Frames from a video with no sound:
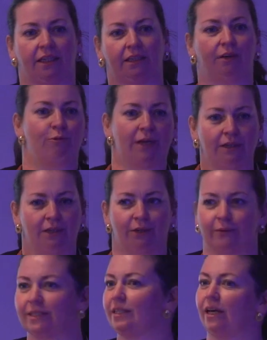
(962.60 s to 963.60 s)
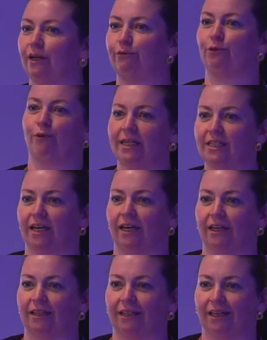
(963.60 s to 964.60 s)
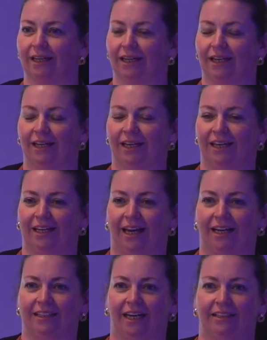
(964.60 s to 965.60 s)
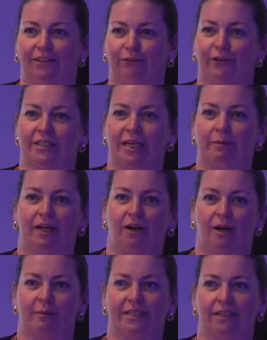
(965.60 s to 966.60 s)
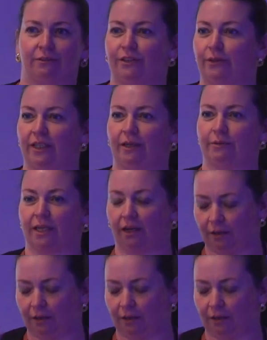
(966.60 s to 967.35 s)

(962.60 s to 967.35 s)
then they ring you and say, have you read it? And the first time I caught myself doing it, it was like,